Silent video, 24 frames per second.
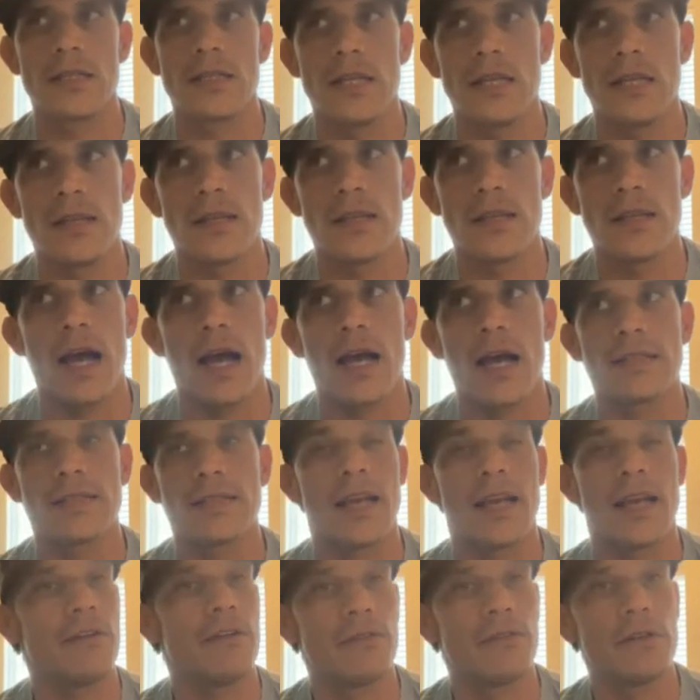and see the
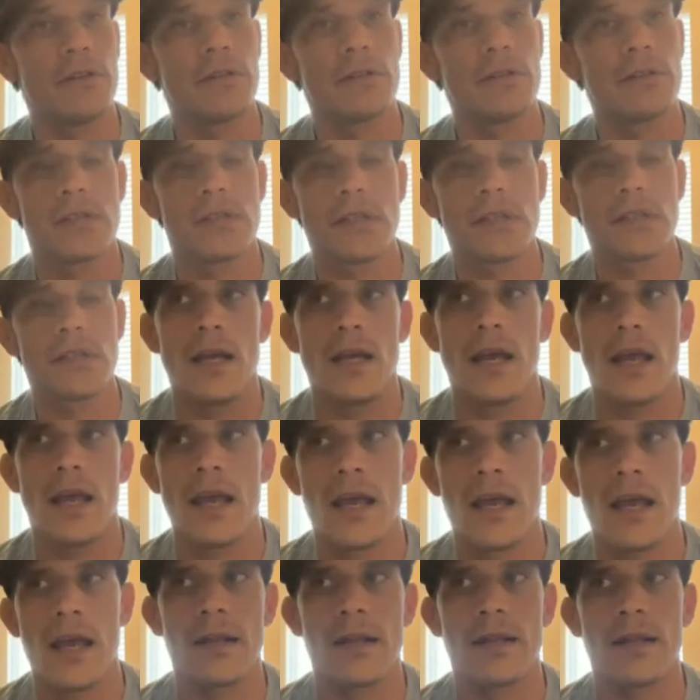guys' efforts
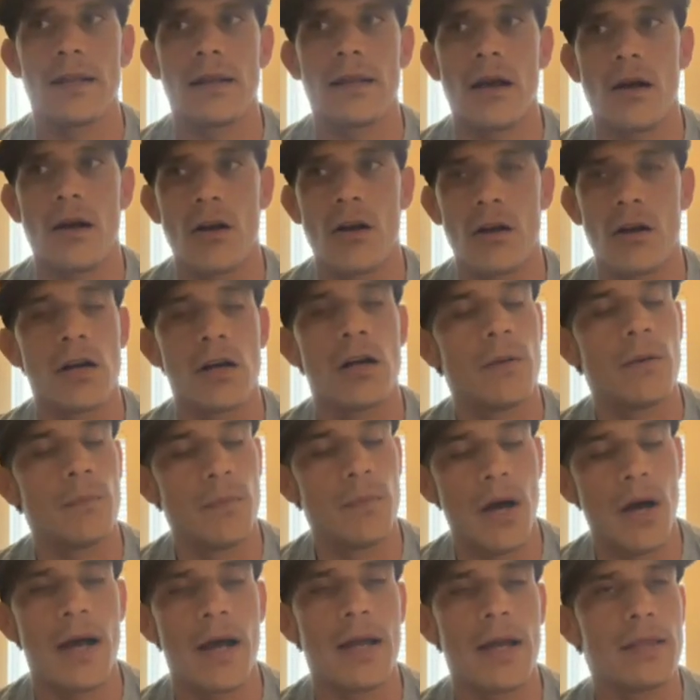and are
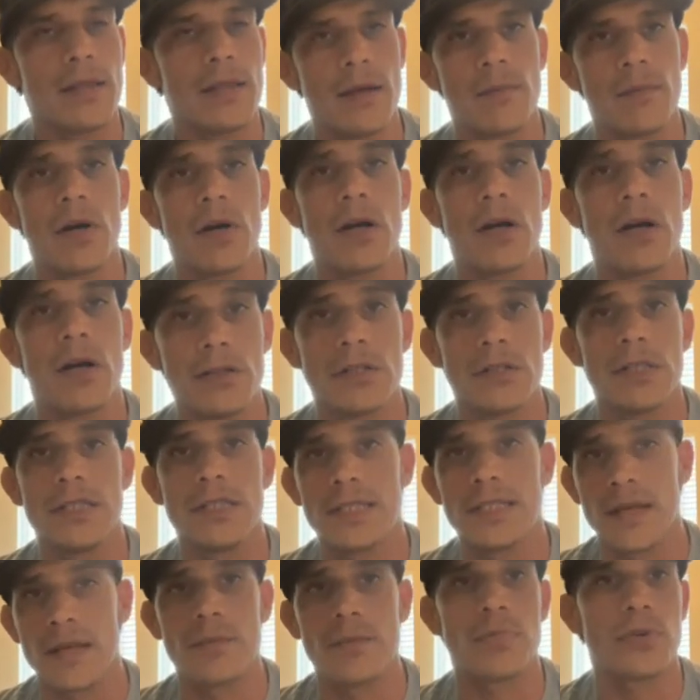behind them
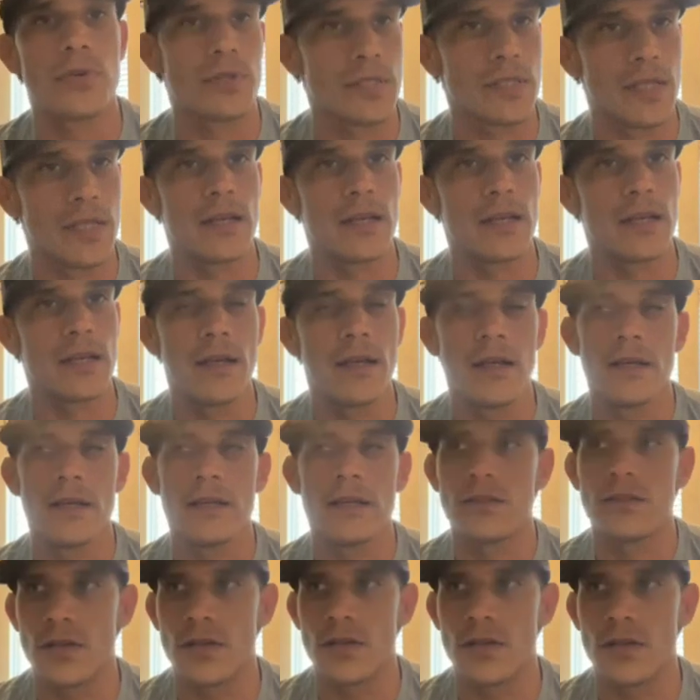110%.
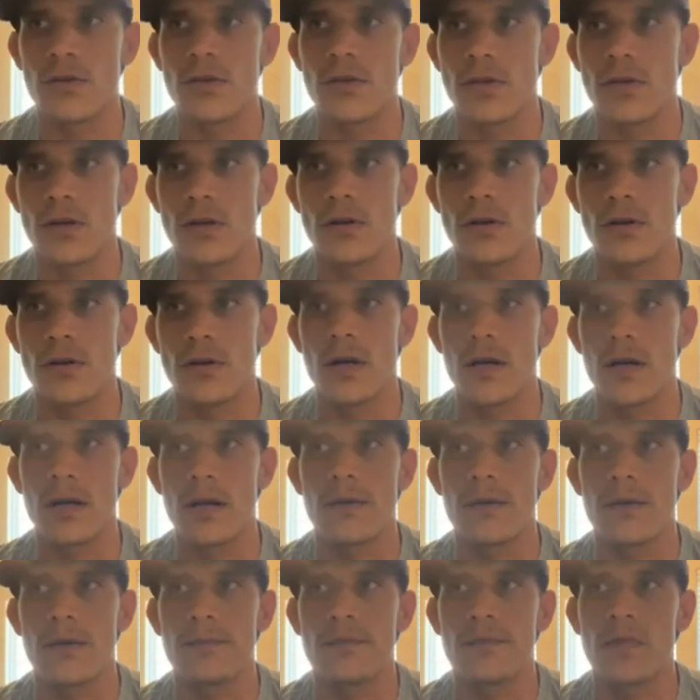So, you know,
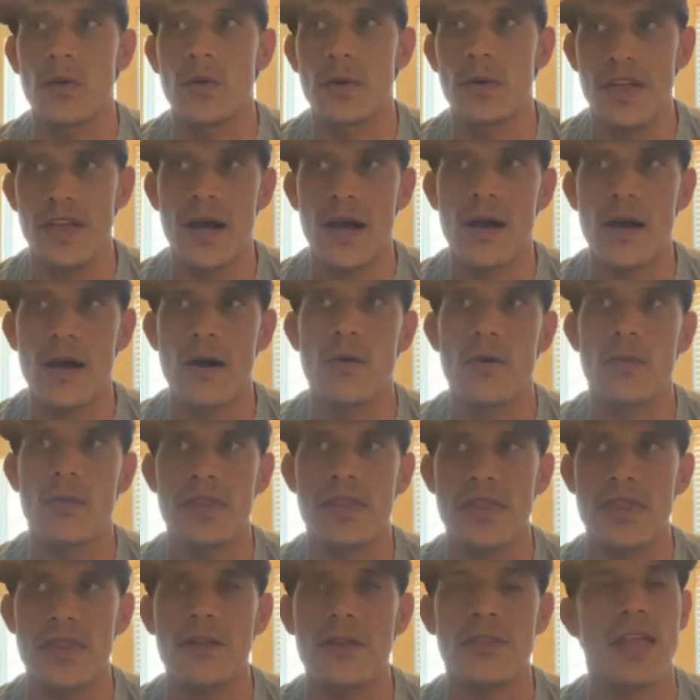uh,
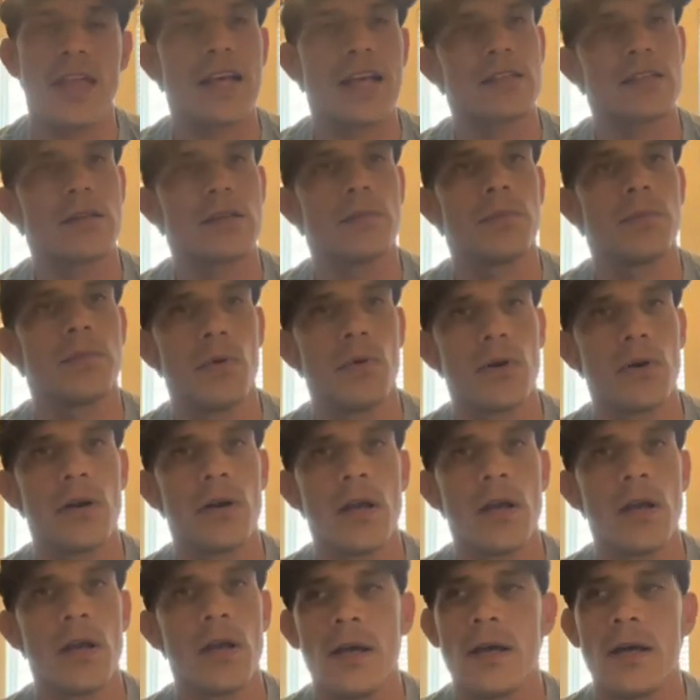without without that
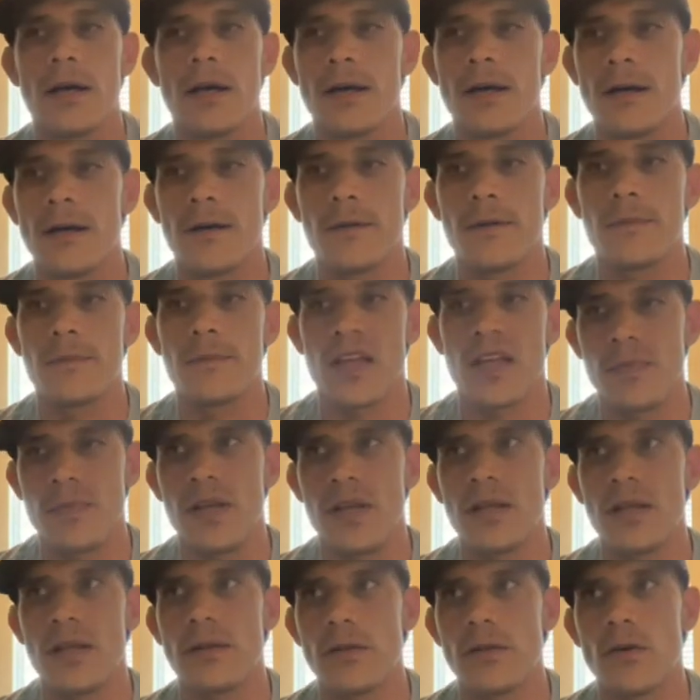support, um,
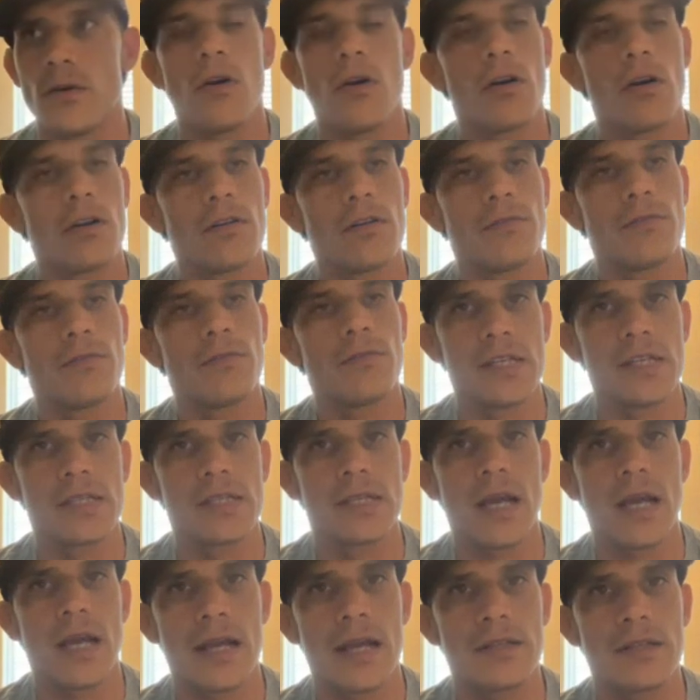it'd be a little hard for
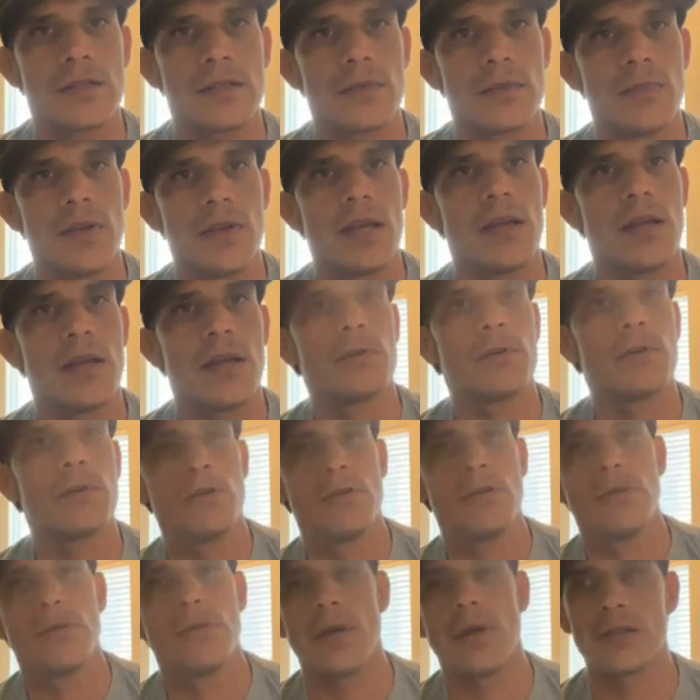these guys to be able
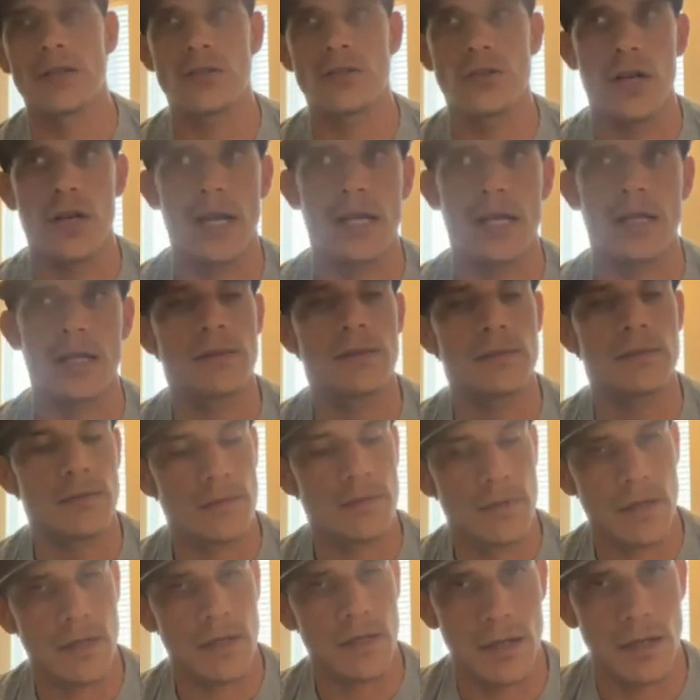to do and train
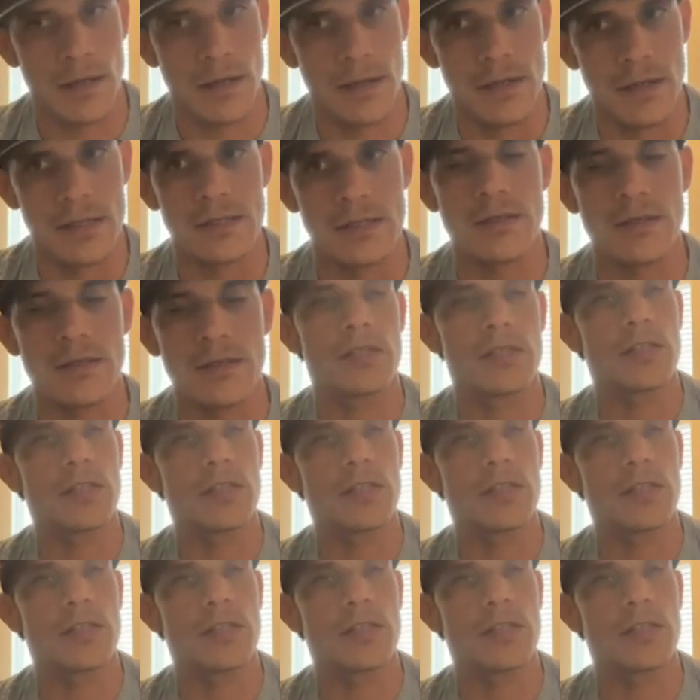uh, in